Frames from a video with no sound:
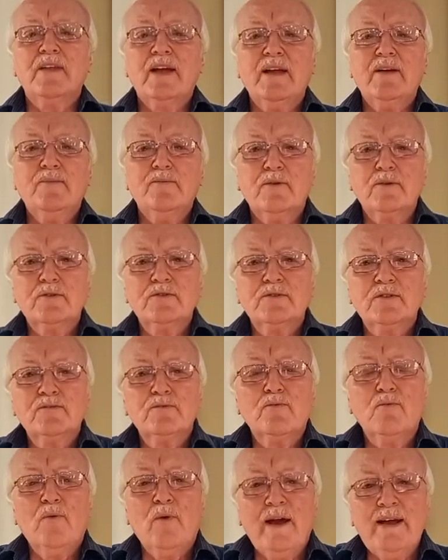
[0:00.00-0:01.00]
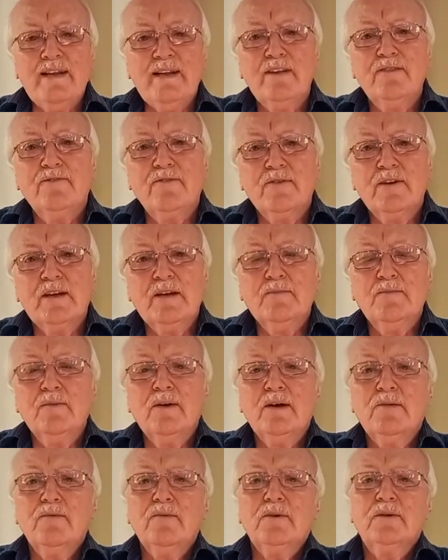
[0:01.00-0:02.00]
they were just waiting for him
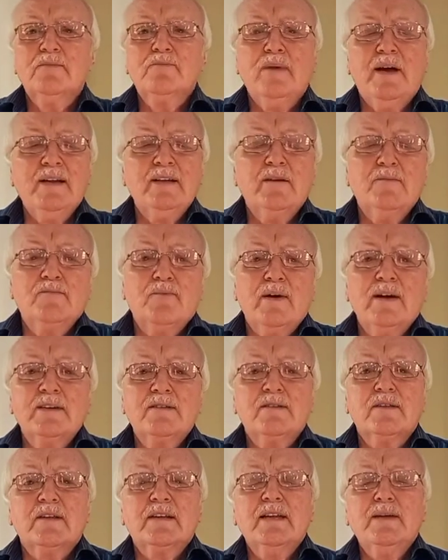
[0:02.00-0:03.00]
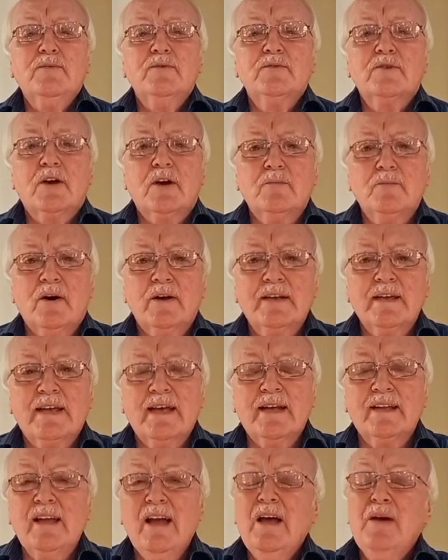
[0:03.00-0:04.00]
with bated breath that he would come out
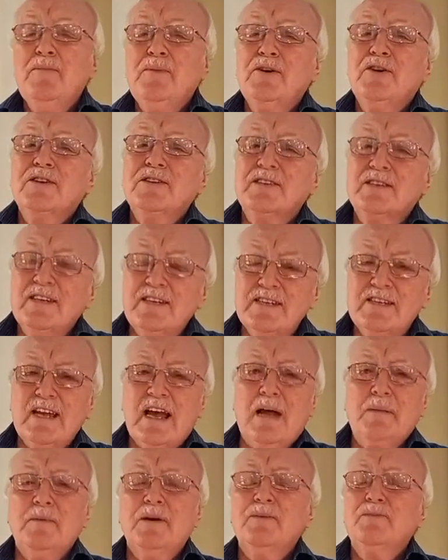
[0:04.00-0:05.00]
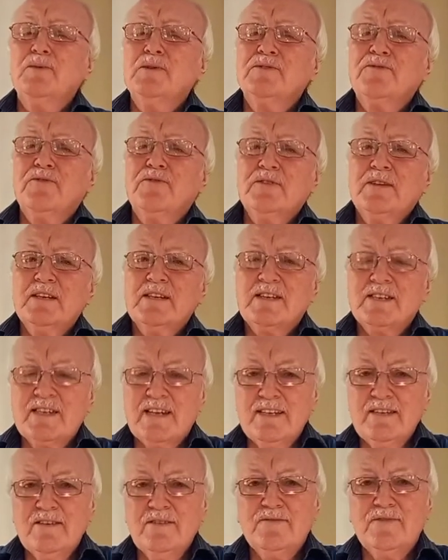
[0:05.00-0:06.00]
again because this time it was for the
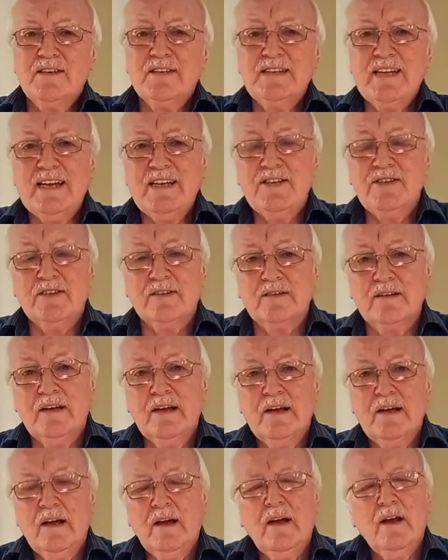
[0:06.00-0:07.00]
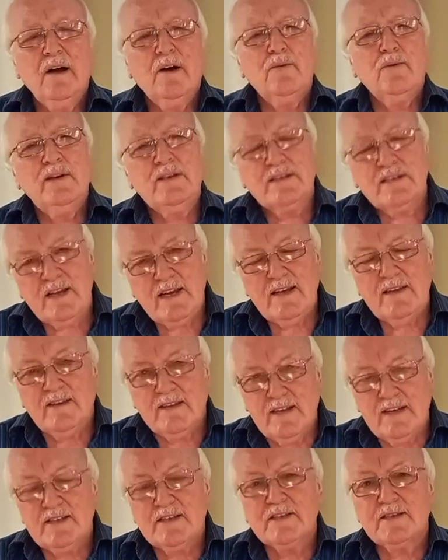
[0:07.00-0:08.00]
sin of the nation. We see
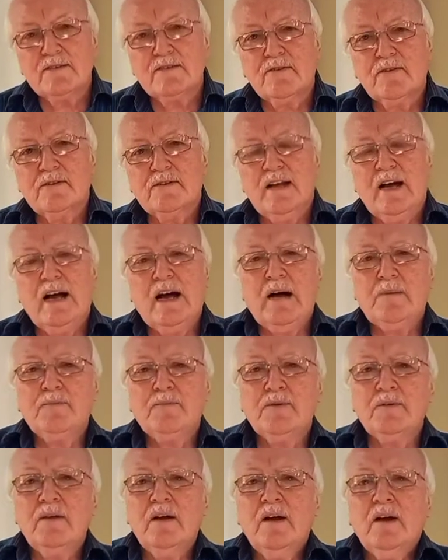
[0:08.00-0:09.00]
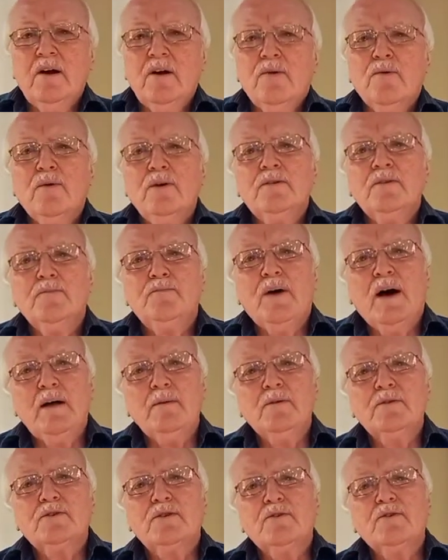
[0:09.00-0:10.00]
this is going to happen when the
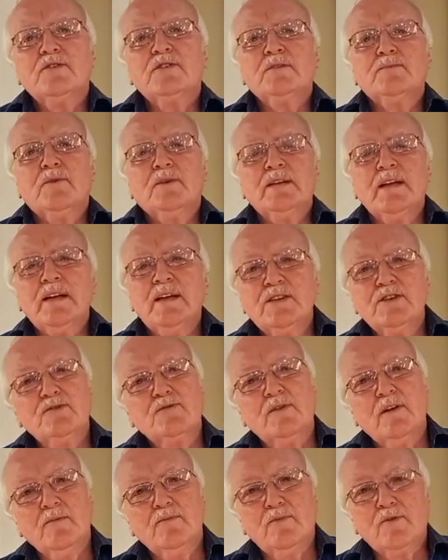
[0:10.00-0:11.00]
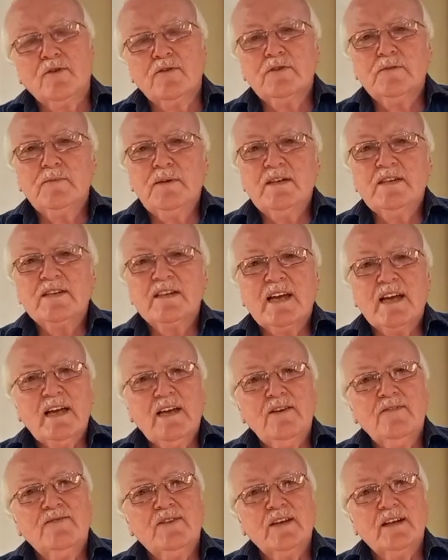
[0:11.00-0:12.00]
Bible talks about Israel going to be
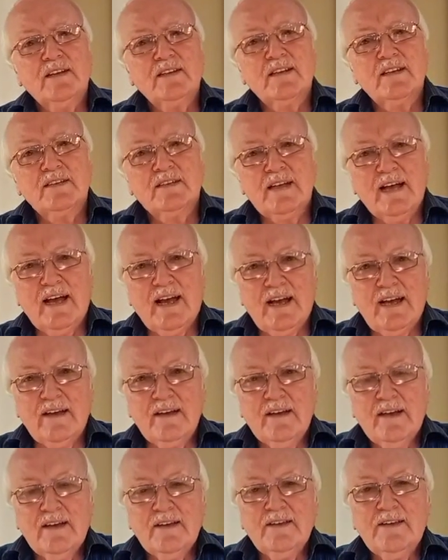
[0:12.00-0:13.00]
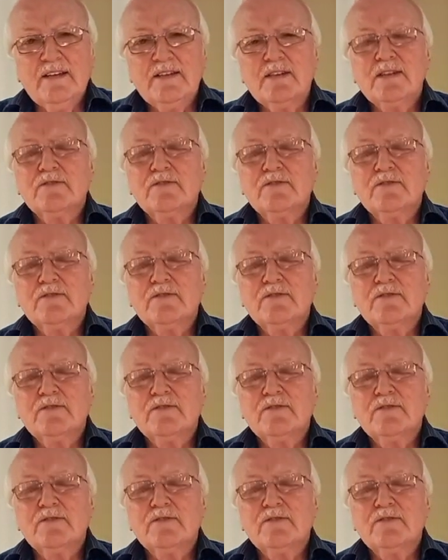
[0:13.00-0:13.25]
saved in a day. This is